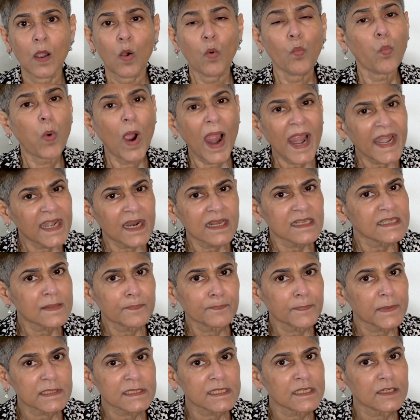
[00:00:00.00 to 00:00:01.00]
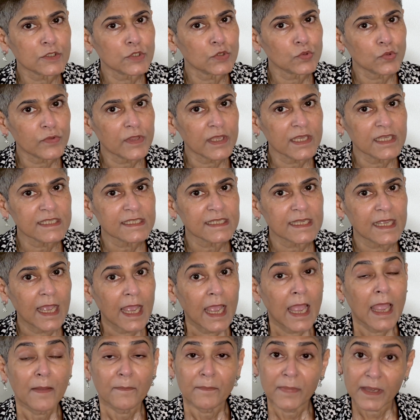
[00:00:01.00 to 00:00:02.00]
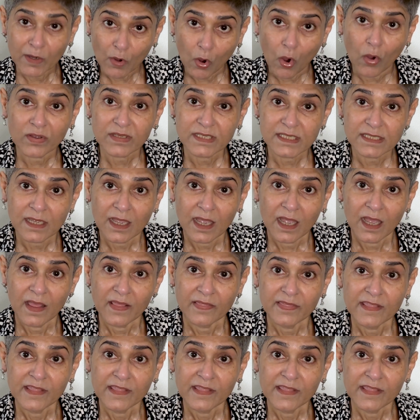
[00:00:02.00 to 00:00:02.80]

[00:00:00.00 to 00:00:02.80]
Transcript: Why does a person do this? Because